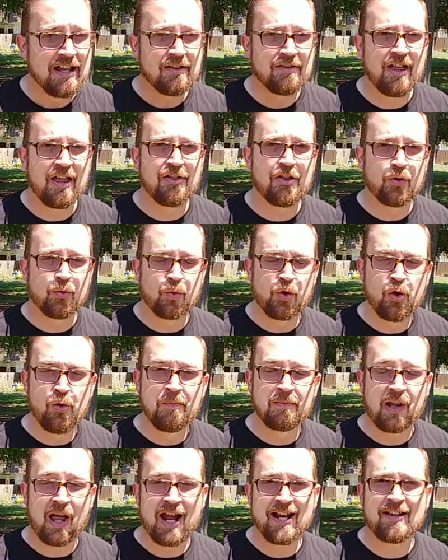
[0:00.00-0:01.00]
than the
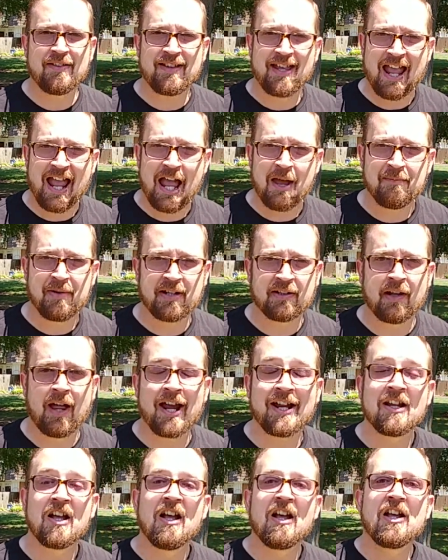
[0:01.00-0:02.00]
room light and the ambient
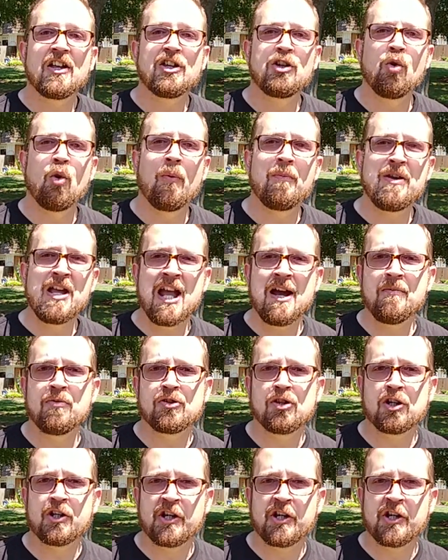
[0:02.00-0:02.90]
light, you will be able to